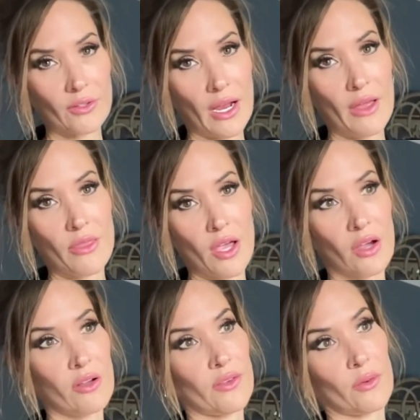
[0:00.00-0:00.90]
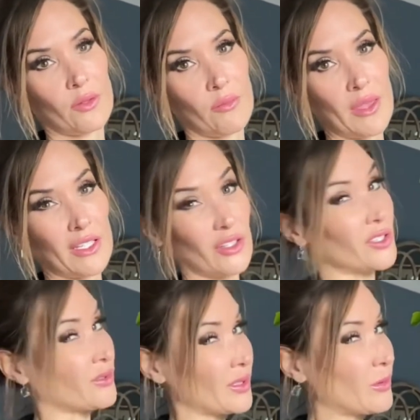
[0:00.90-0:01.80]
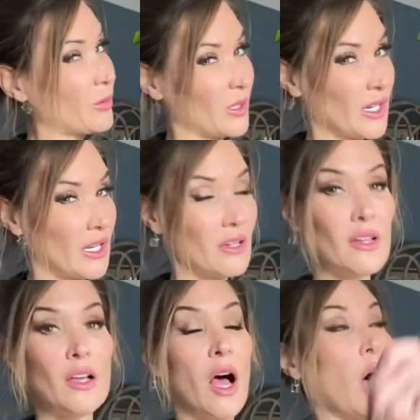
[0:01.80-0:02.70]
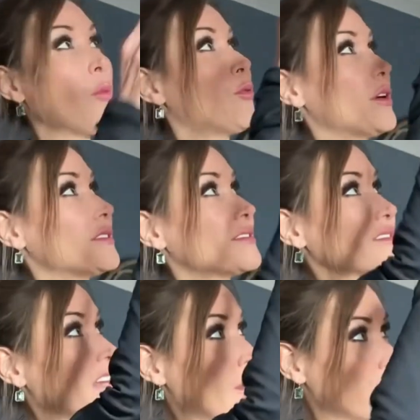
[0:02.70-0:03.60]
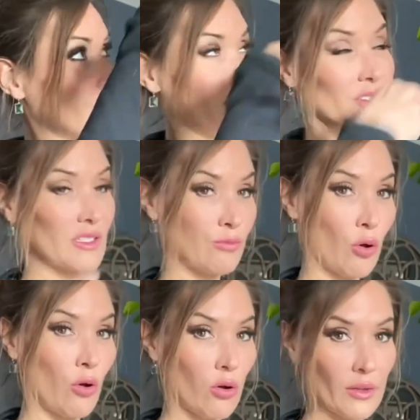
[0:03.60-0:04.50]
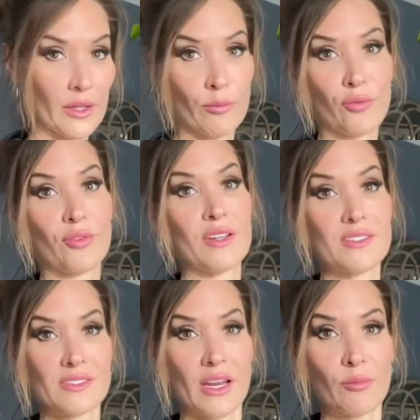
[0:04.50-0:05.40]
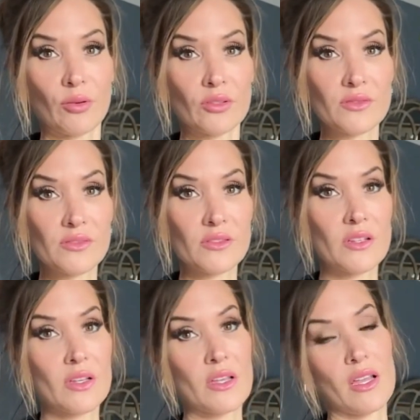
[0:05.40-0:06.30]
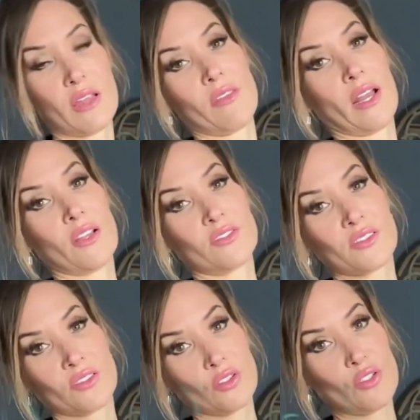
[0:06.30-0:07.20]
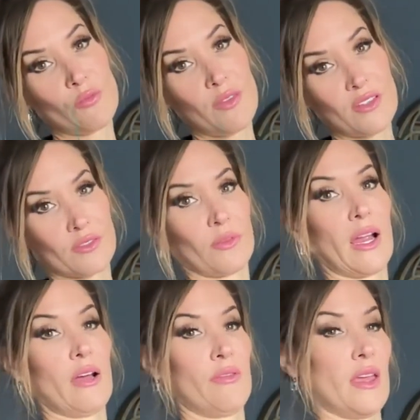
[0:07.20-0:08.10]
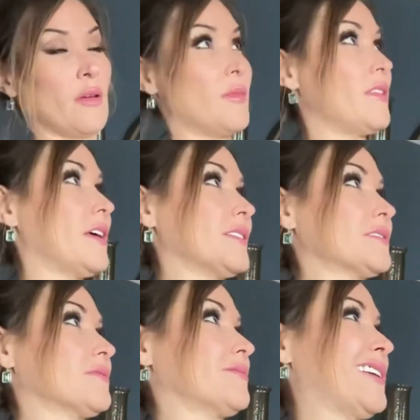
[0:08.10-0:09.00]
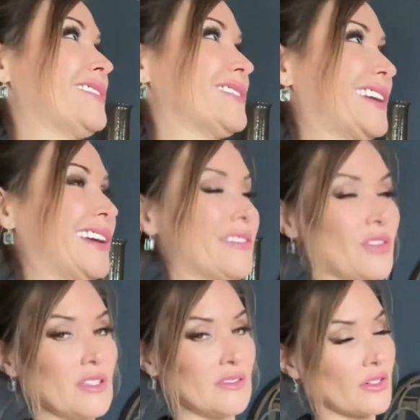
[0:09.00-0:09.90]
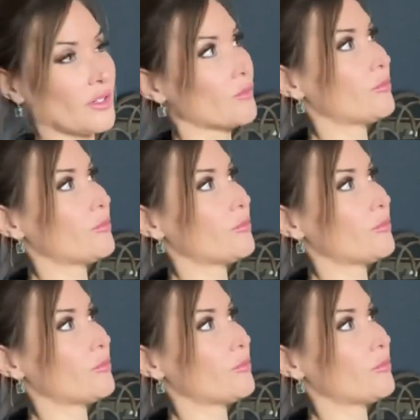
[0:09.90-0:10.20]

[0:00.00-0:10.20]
on though, if I wanna make it look really pretty, I'll put staples in this pole, like a pre-staples, and then I'll just loop these around them, and that's kind of easier.